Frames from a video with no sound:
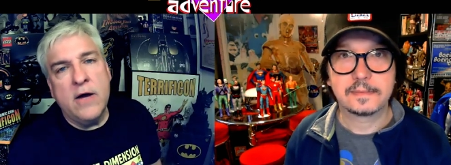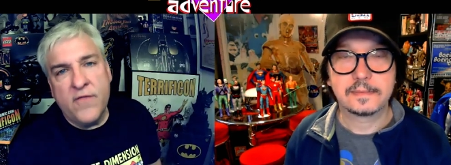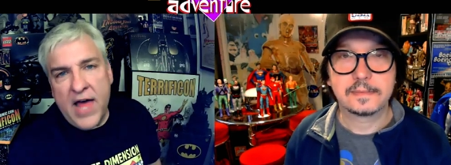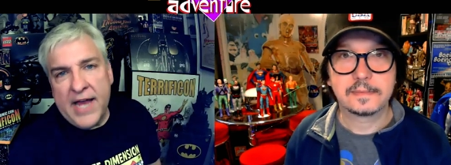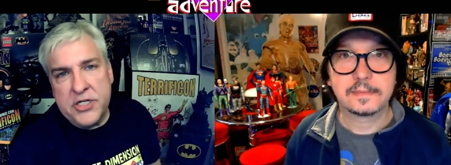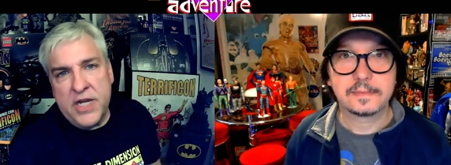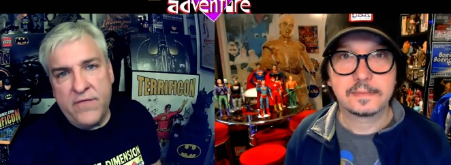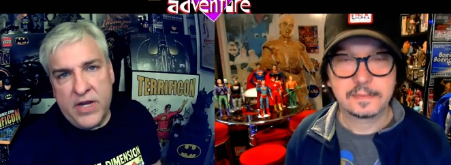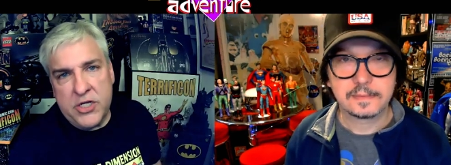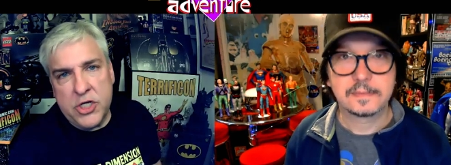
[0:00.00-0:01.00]
Speaker 1: flash
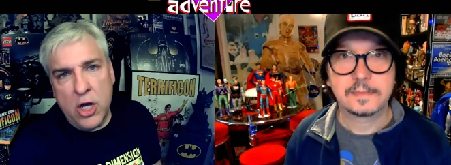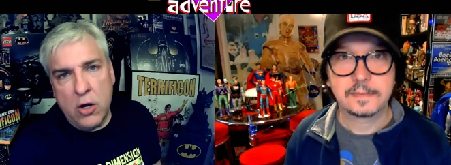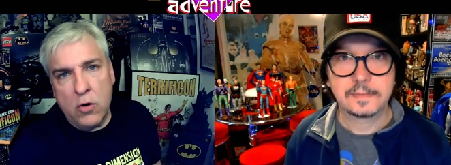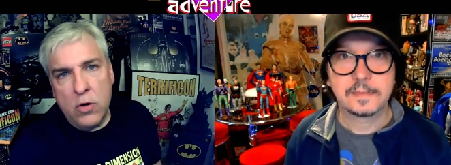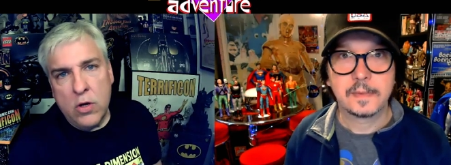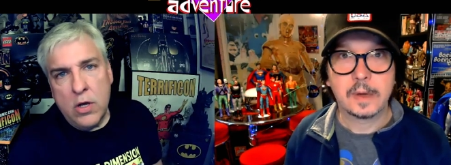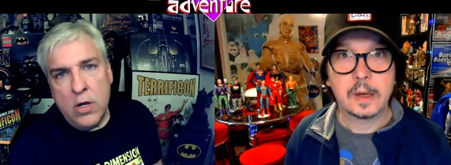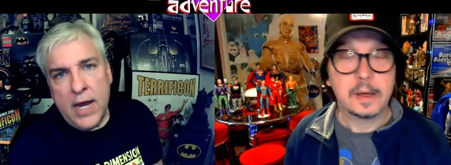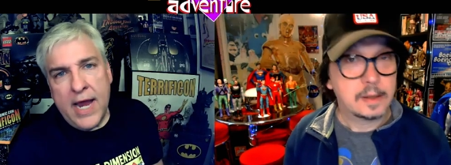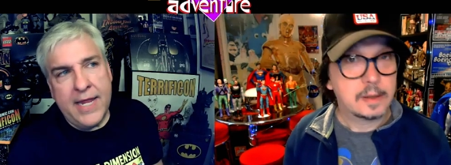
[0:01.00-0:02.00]
tv show
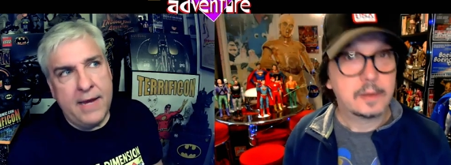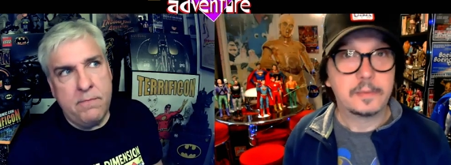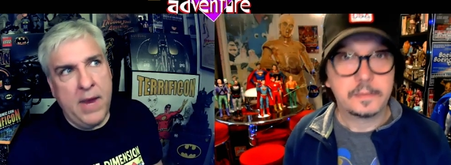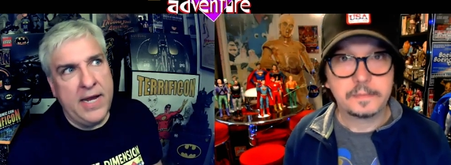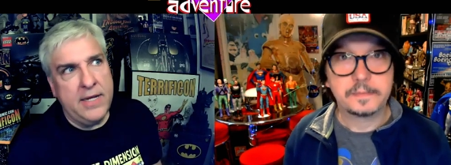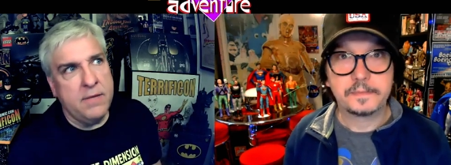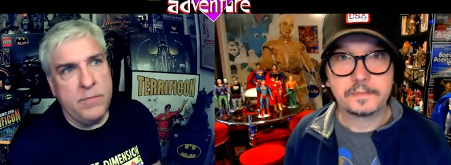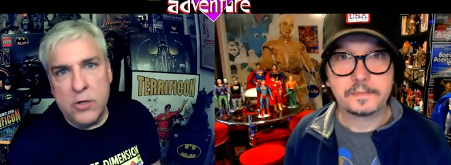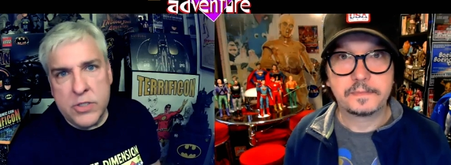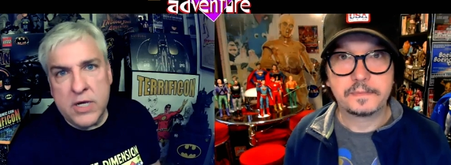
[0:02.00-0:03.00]
and they made the
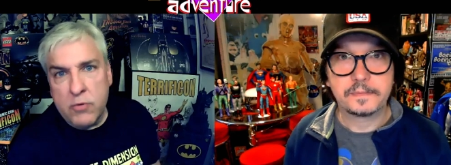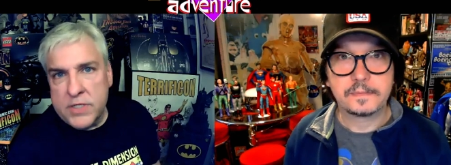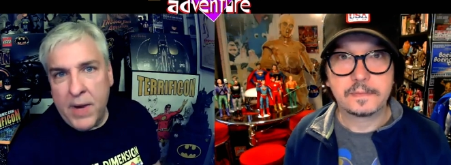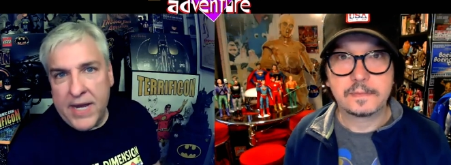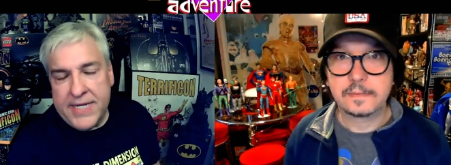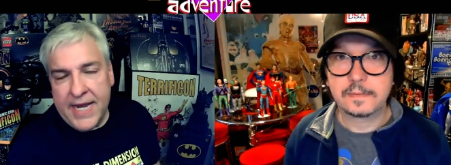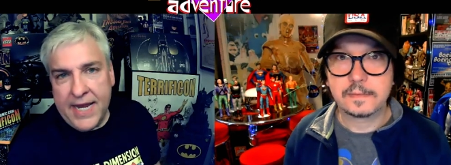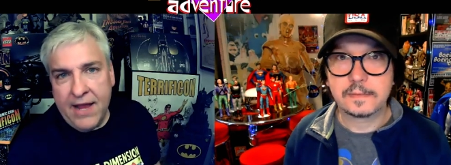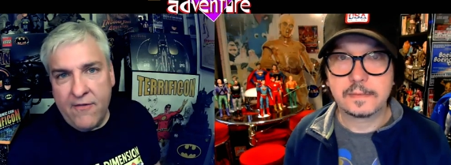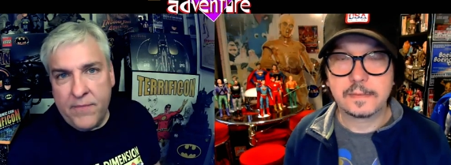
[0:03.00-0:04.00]
music was by
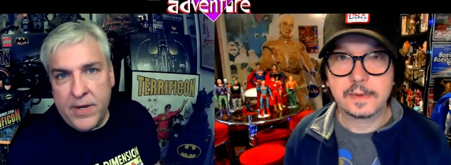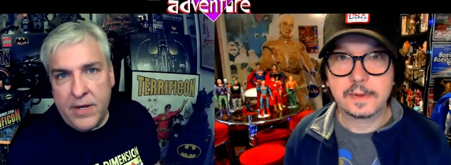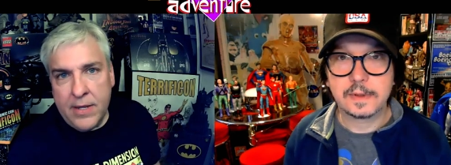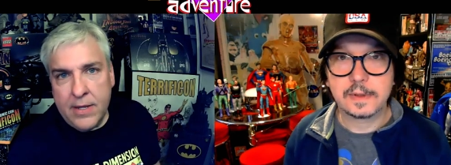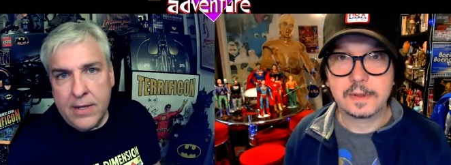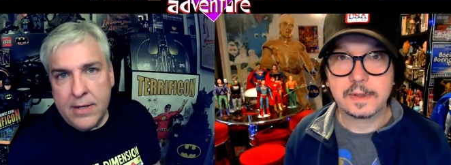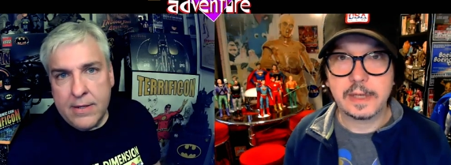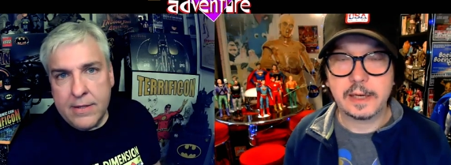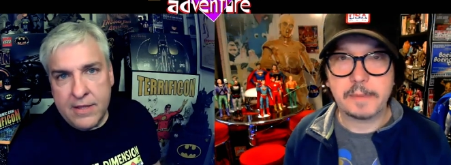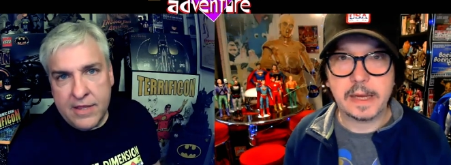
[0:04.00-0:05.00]
Danny Elfman.
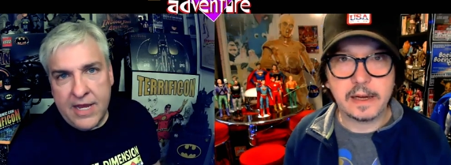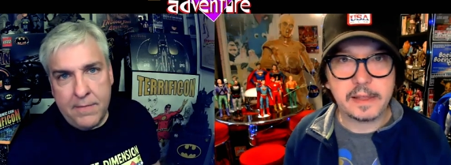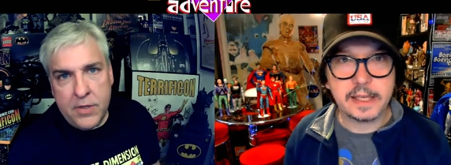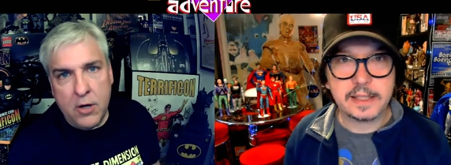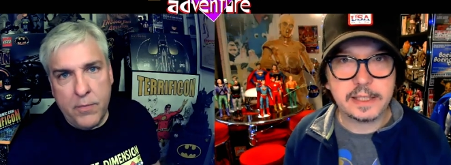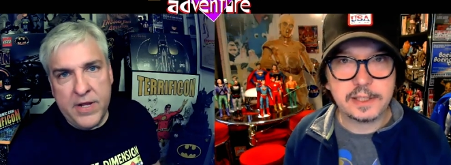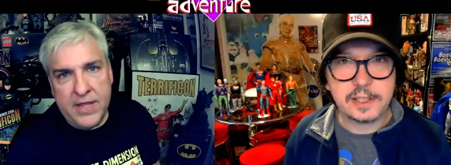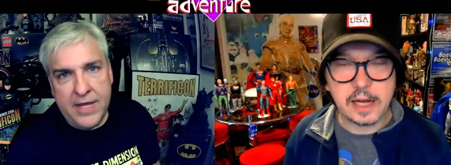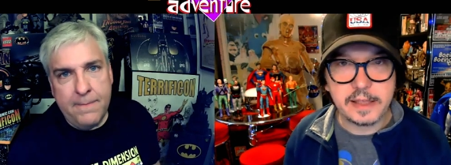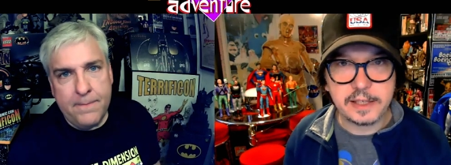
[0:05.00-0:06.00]
Yep, the and I think did,
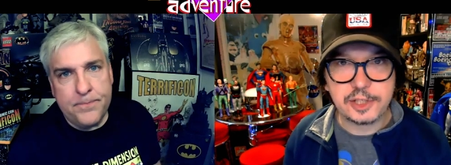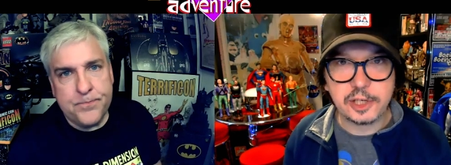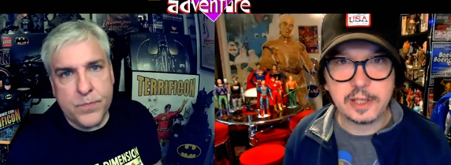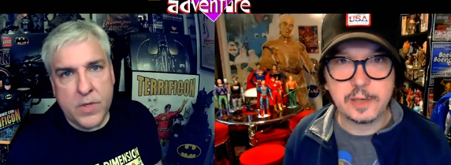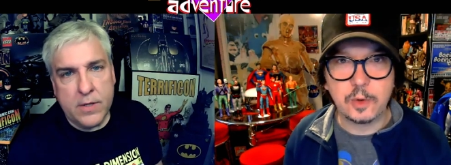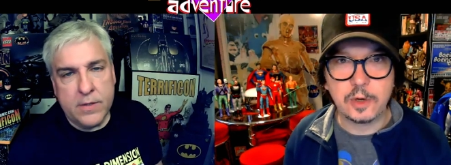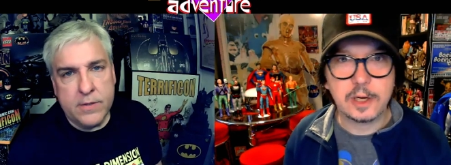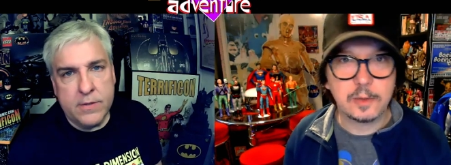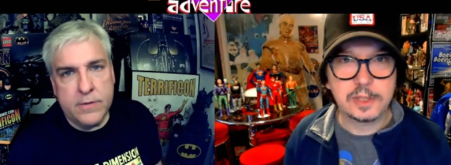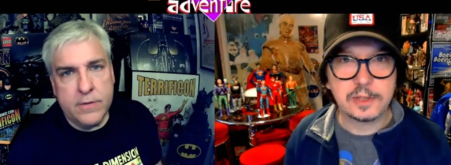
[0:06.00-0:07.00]
I think
Speaker 2: Shirley
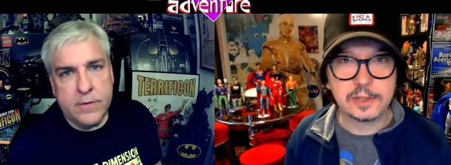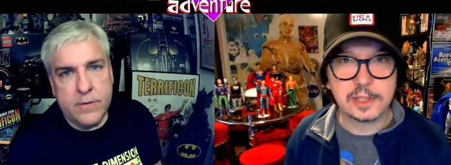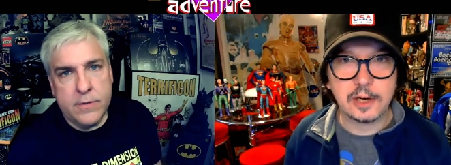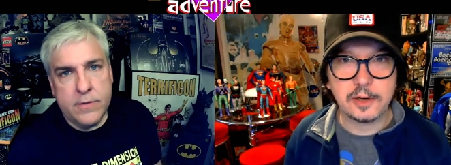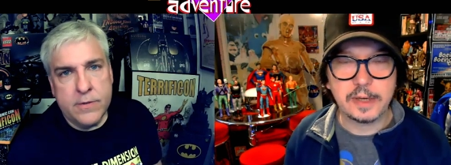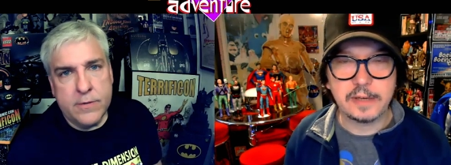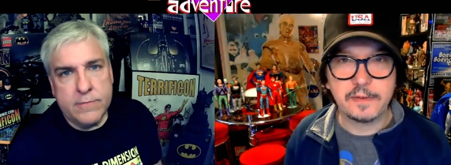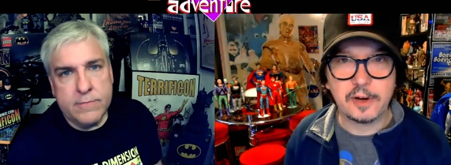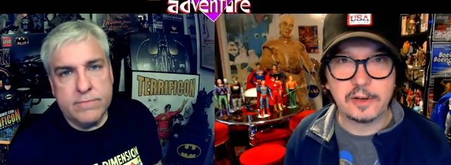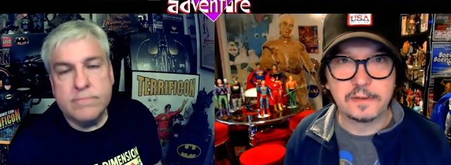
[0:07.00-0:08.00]
Walker was also
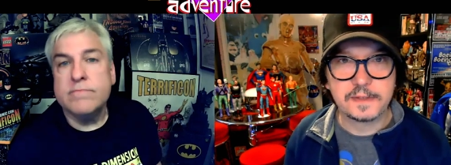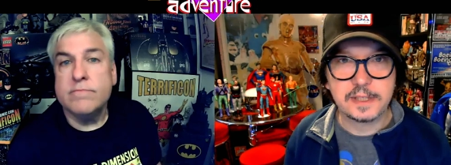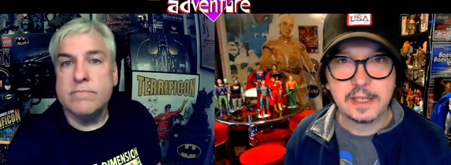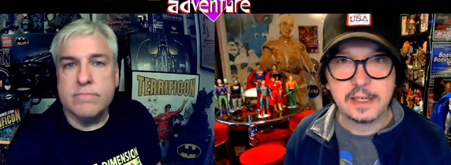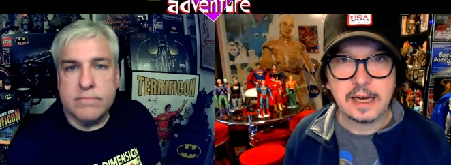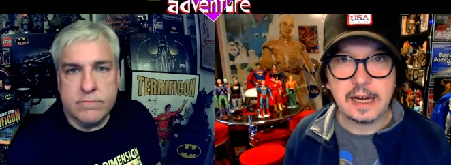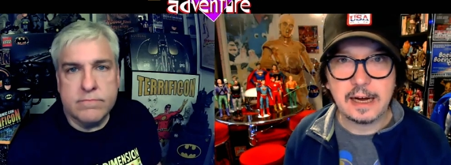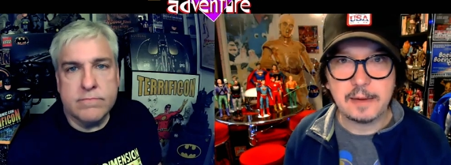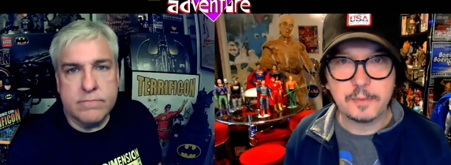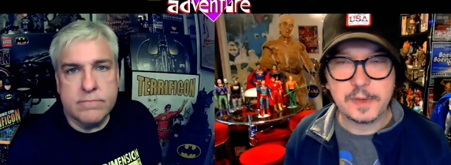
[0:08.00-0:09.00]
involved
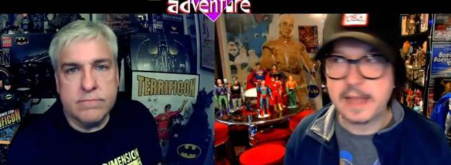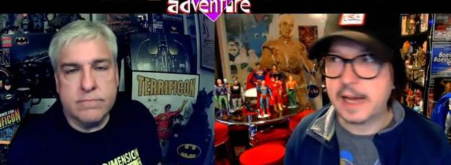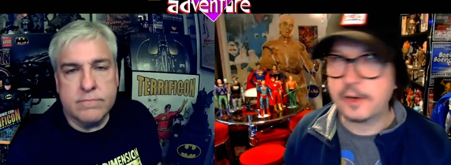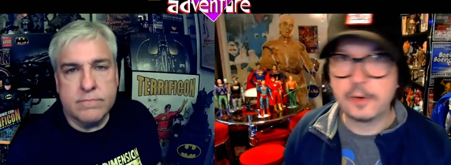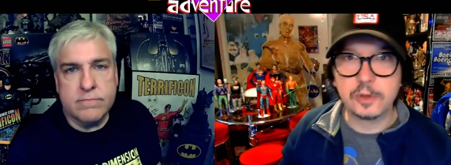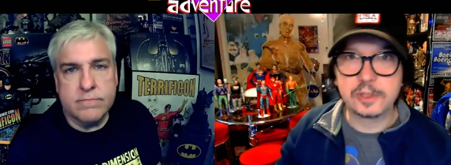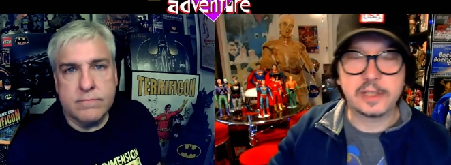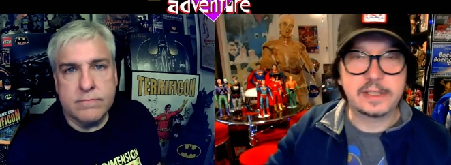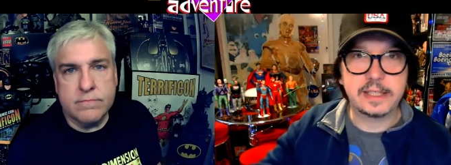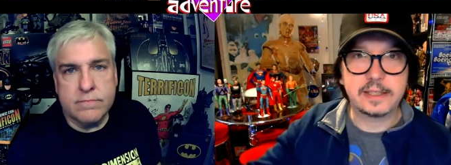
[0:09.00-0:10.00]
um, with that, who
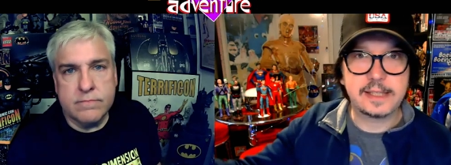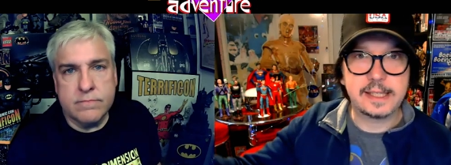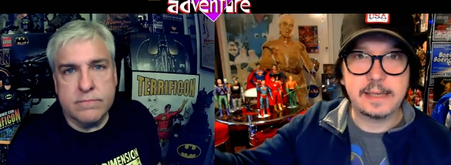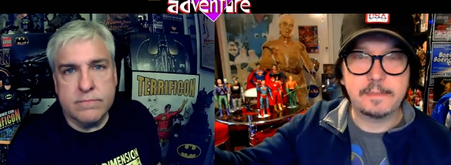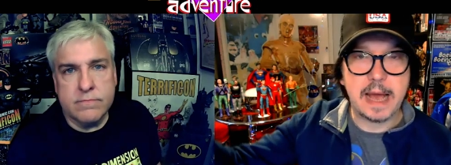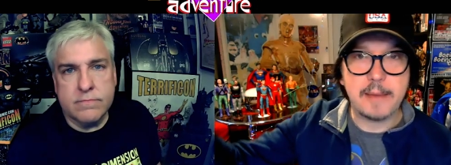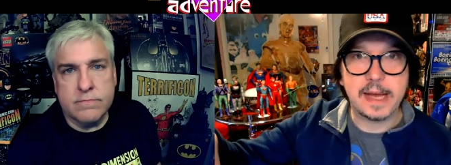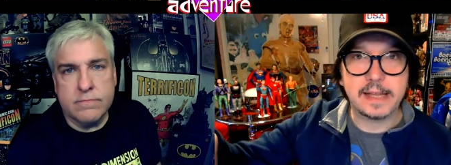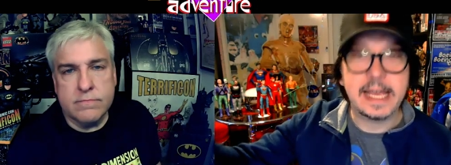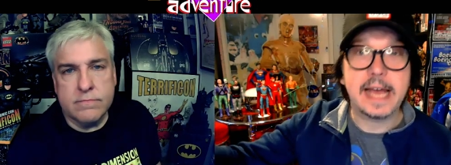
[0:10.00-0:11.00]
also did the
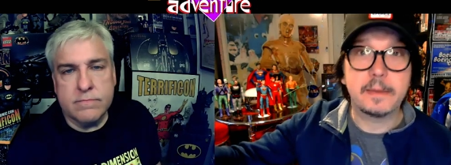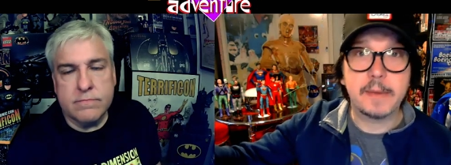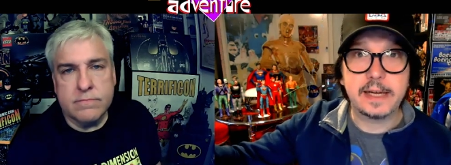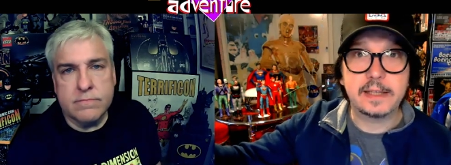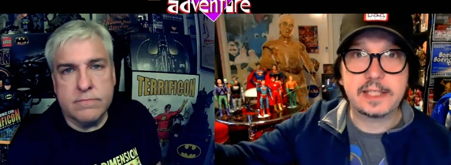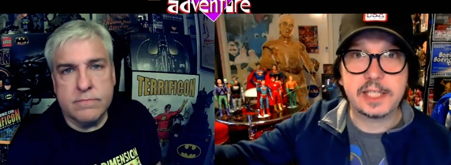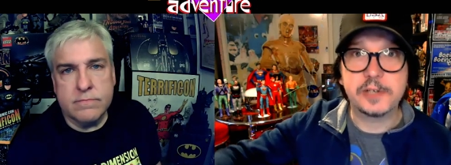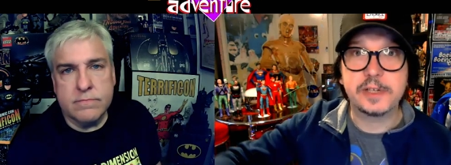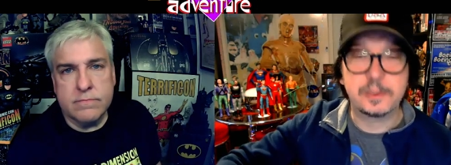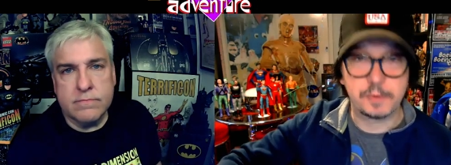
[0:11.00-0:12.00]
Batman the animated series,